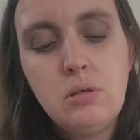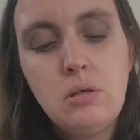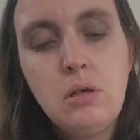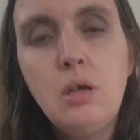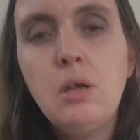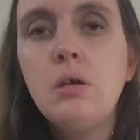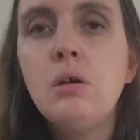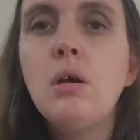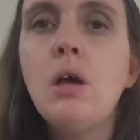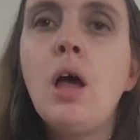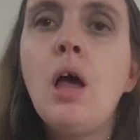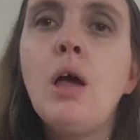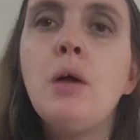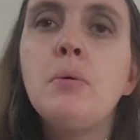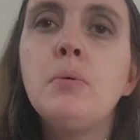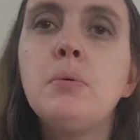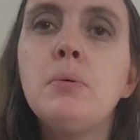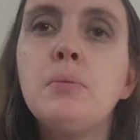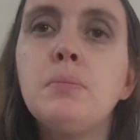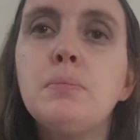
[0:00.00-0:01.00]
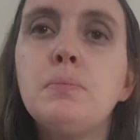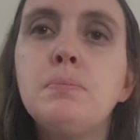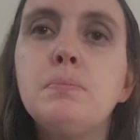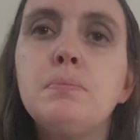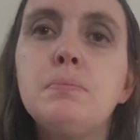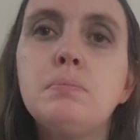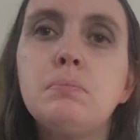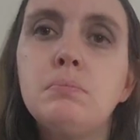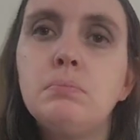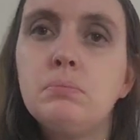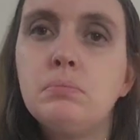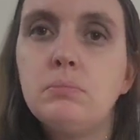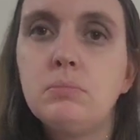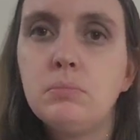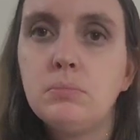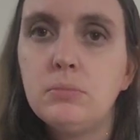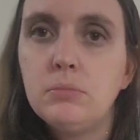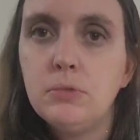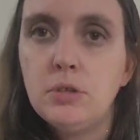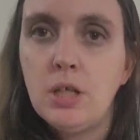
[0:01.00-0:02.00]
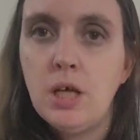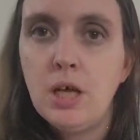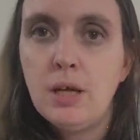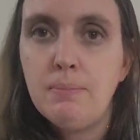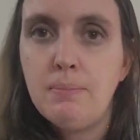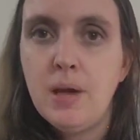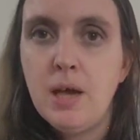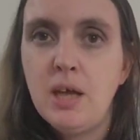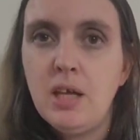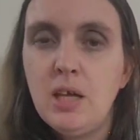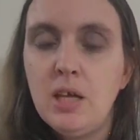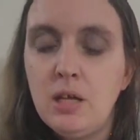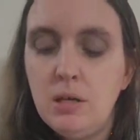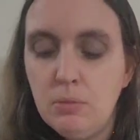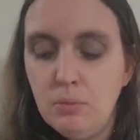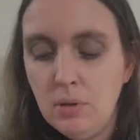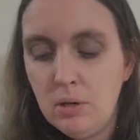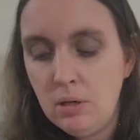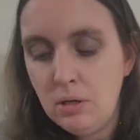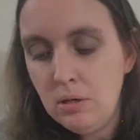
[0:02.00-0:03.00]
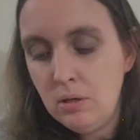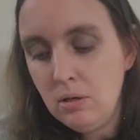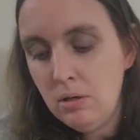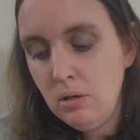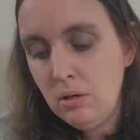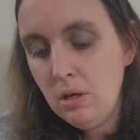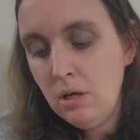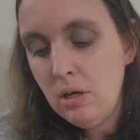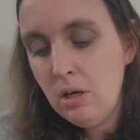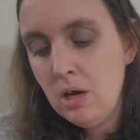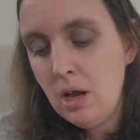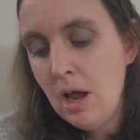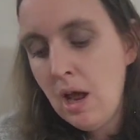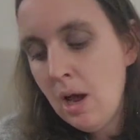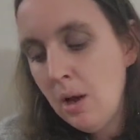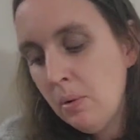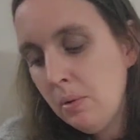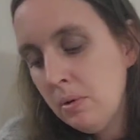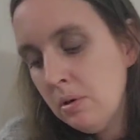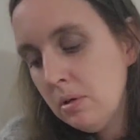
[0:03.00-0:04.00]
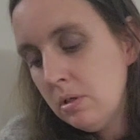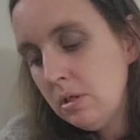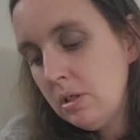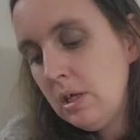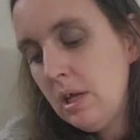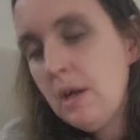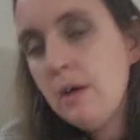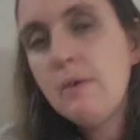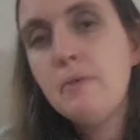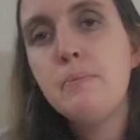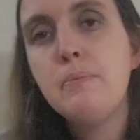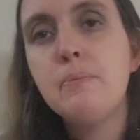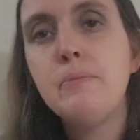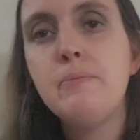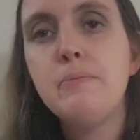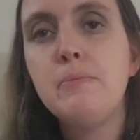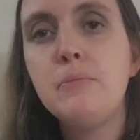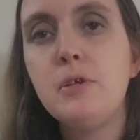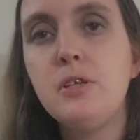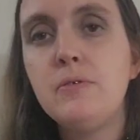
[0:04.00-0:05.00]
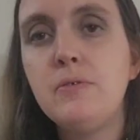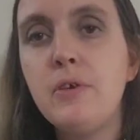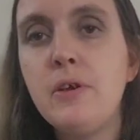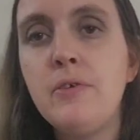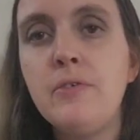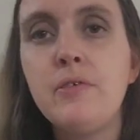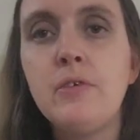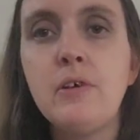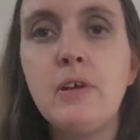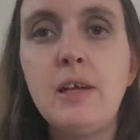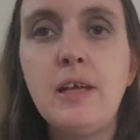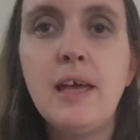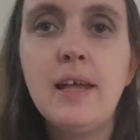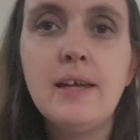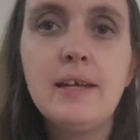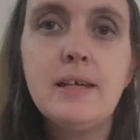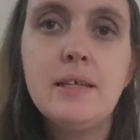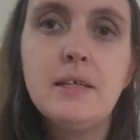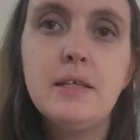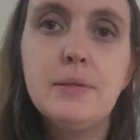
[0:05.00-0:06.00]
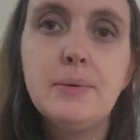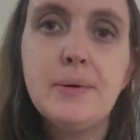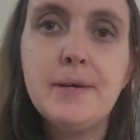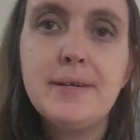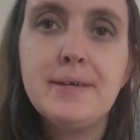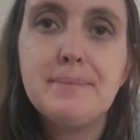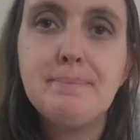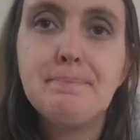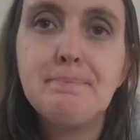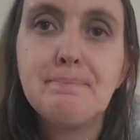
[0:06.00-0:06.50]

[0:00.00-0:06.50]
yeah, I will check back in in an hour, see how much further I get into it.